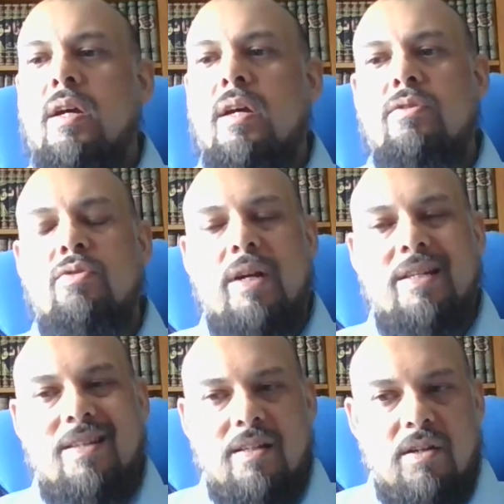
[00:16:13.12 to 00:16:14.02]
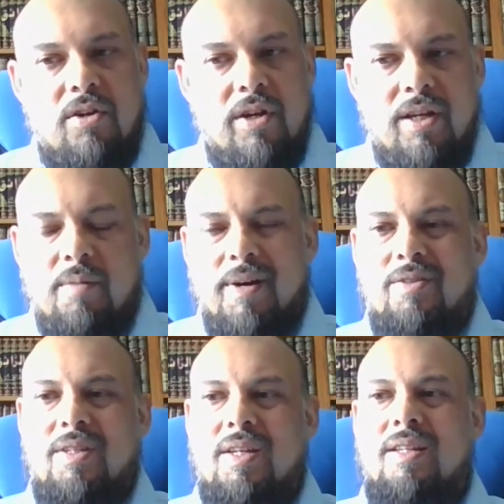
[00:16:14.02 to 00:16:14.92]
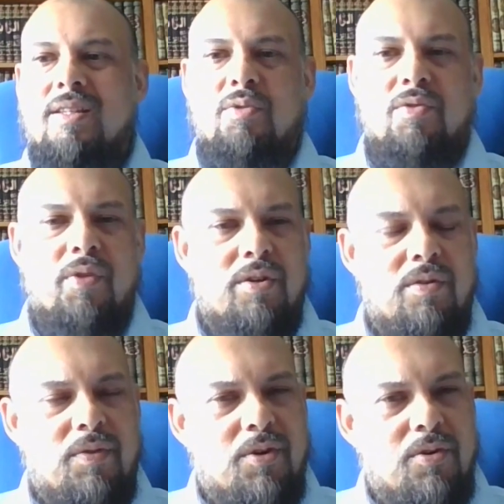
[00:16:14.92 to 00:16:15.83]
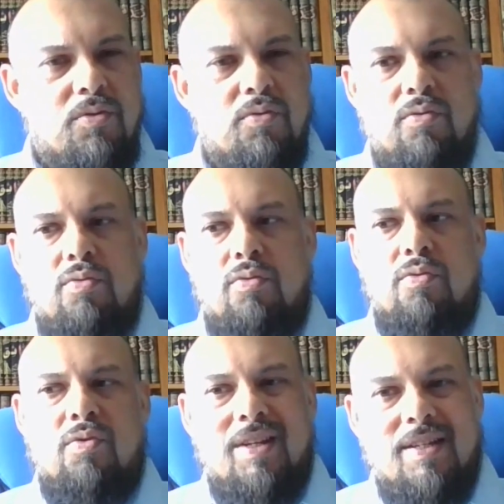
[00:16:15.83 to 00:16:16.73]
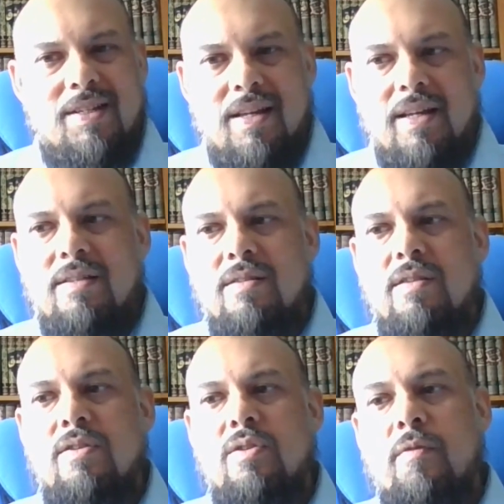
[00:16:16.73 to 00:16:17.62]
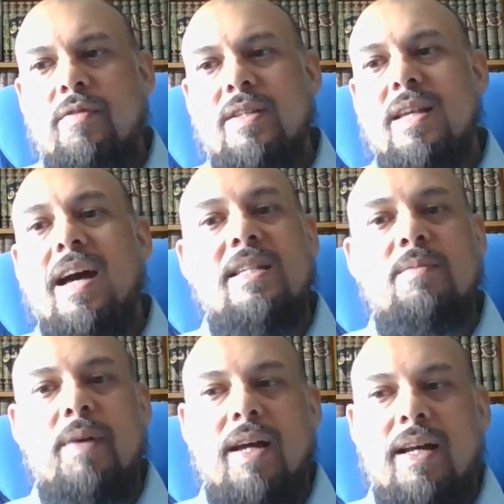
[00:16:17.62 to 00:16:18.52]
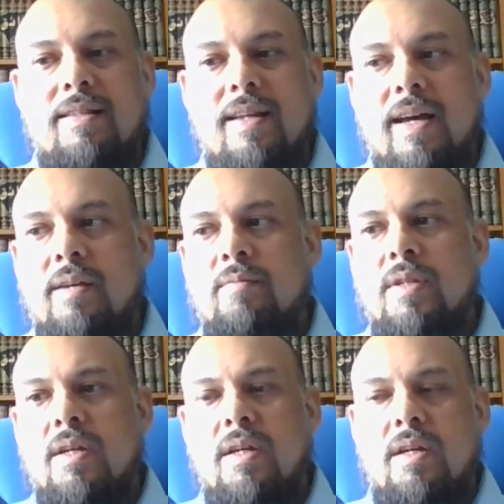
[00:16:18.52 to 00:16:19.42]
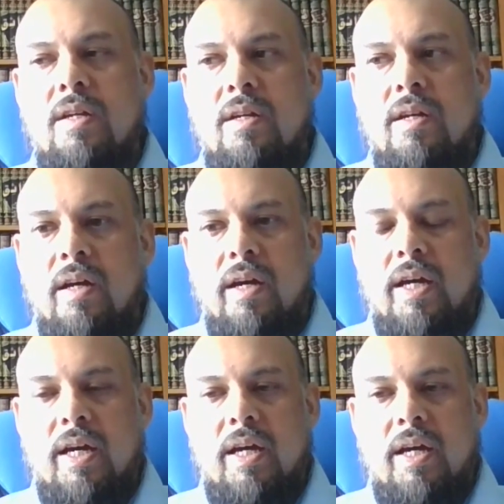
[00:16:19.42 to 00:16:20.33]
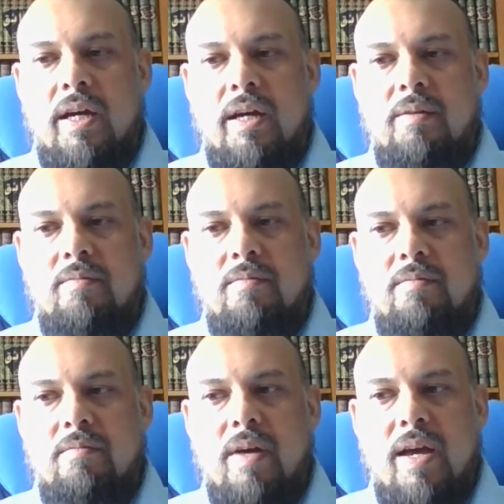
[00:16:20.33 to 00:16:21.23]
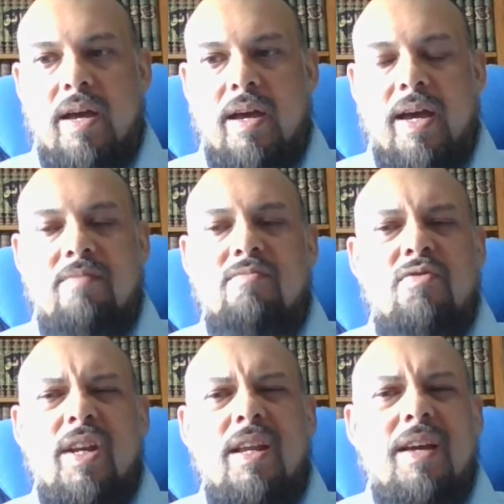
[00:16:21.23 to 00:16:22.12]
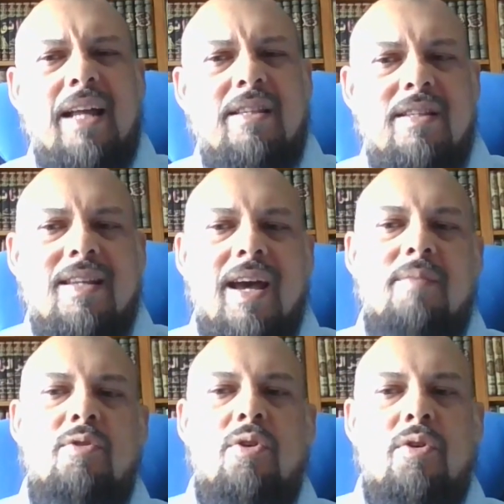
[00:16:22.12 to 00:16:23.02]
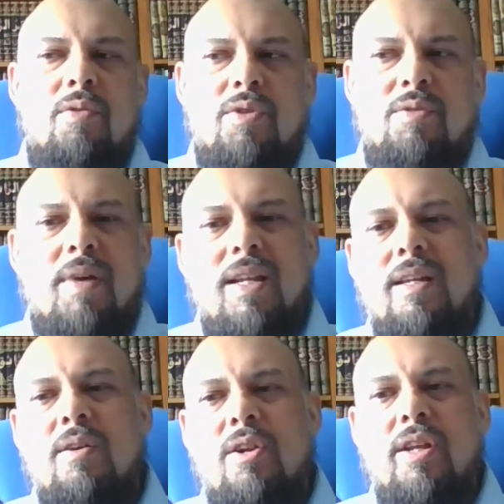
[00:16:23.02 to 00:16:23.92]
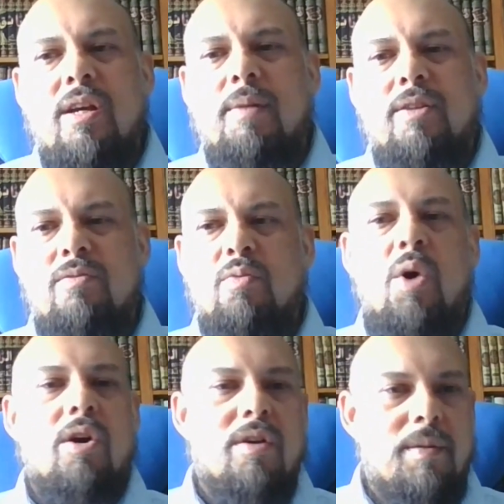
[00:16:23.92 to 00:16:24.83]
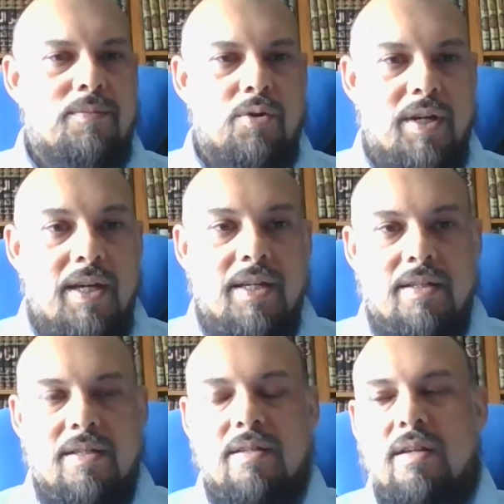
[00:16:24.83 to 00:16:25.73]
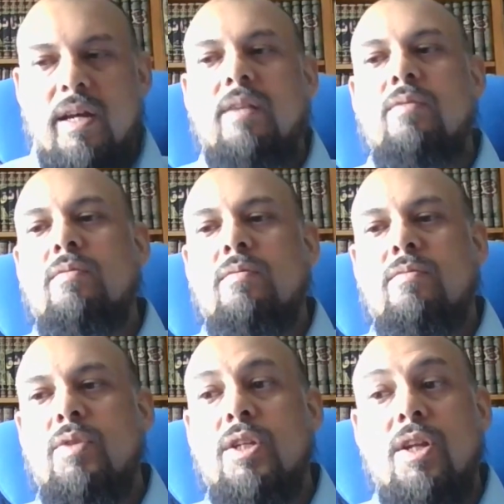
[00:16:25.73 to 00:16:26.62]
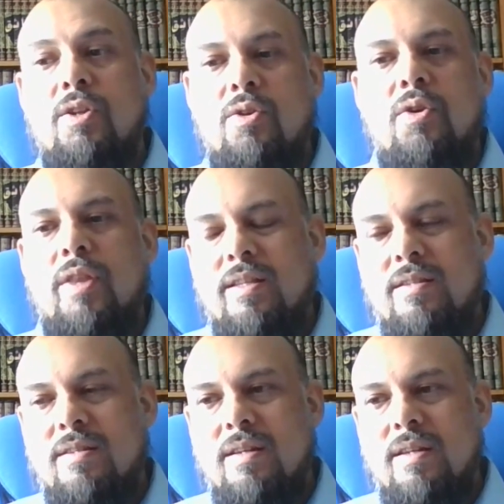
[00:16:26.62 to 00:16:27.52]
Uh, so I started learning about it. It was very difficult to to to understand some of these aspects at times, uh, and really at the time, you know, it was mainly learning about what crypto is, and we didn't know that,